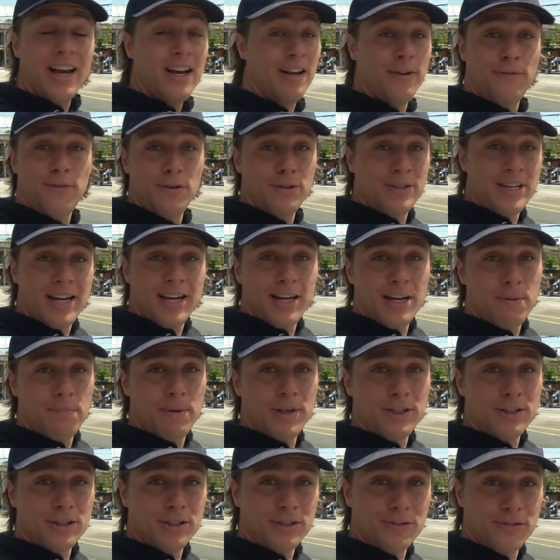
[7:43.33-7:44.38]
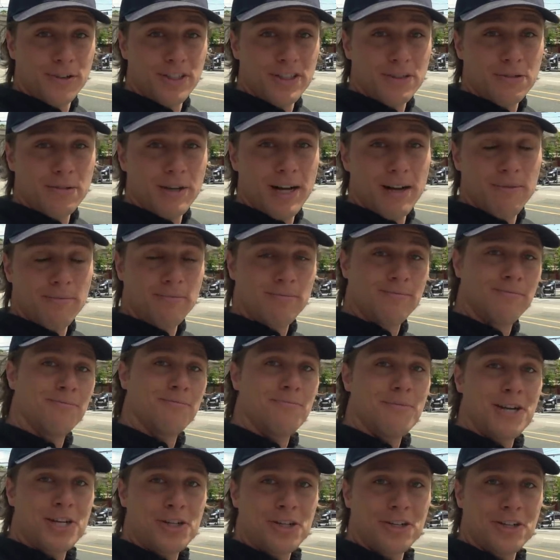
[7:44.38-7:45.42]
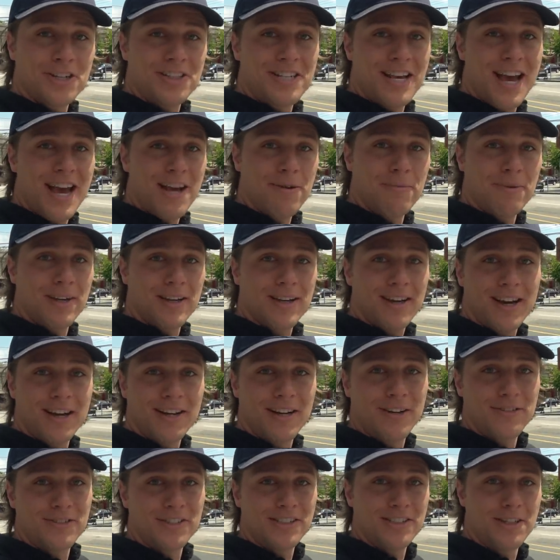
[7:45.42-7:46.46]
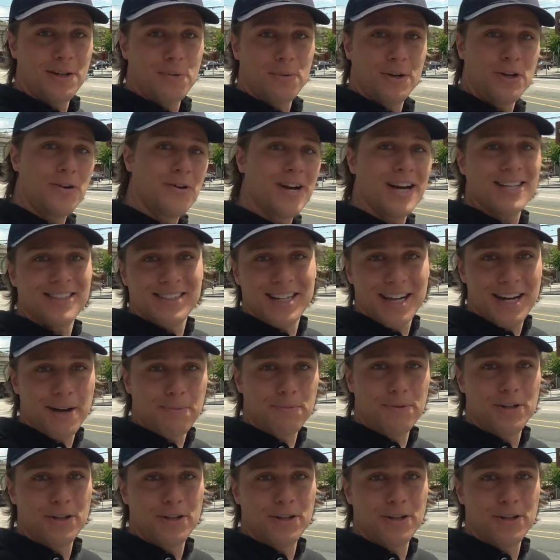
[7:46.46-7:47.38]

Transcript: And if you take any pictures for Instagram, make sure to tag me. I'd love to see what you guys get up